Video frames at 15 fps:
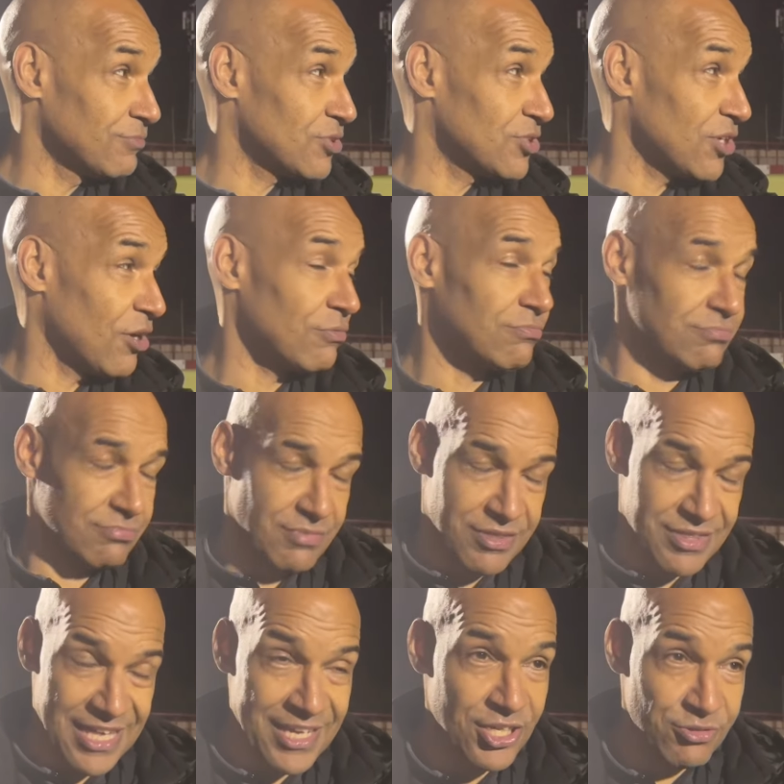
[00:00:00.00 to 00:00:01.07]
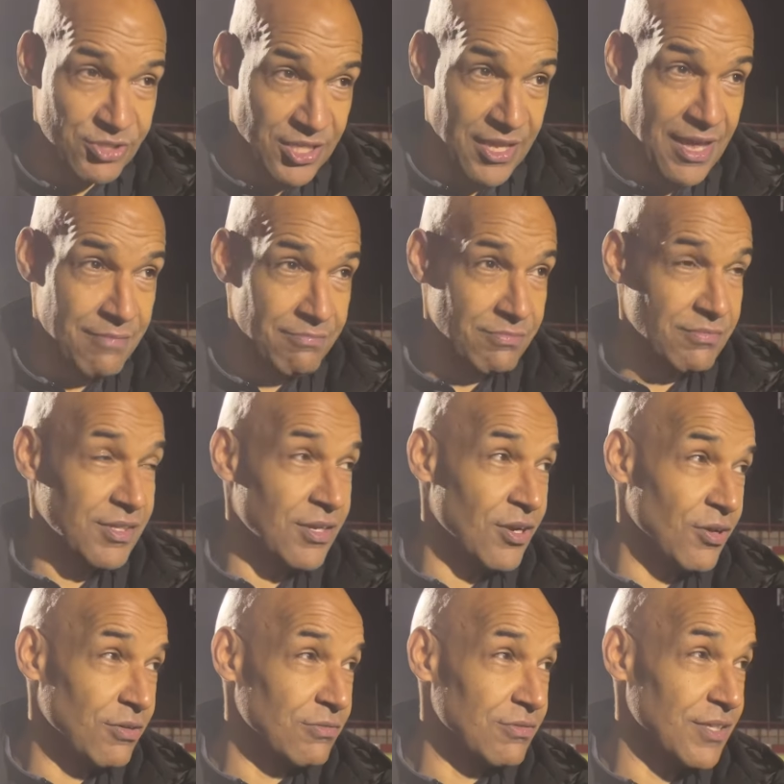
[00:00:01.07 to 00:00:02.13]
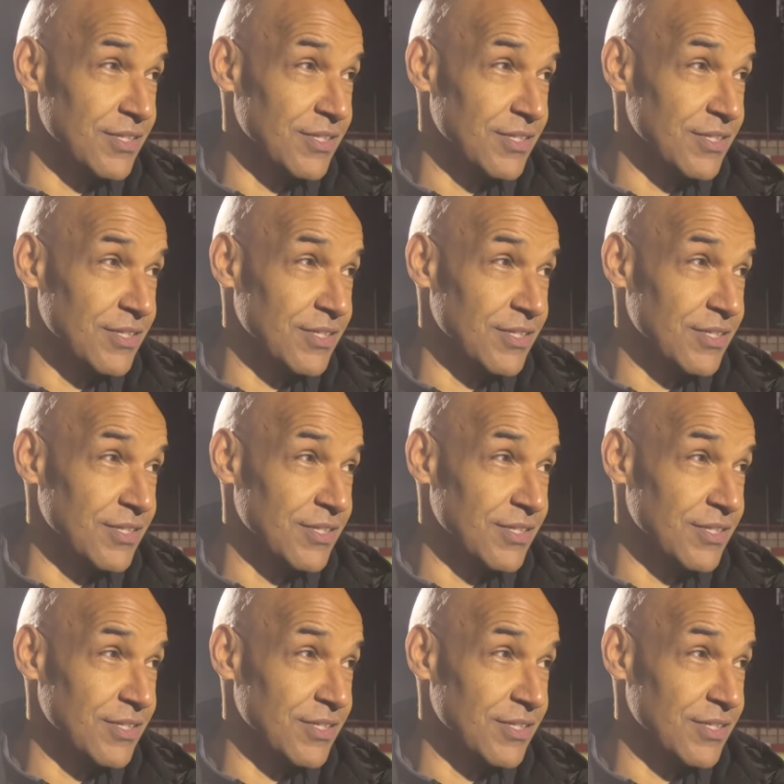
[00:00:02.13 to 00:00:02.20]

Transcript: So thank you to them. You know,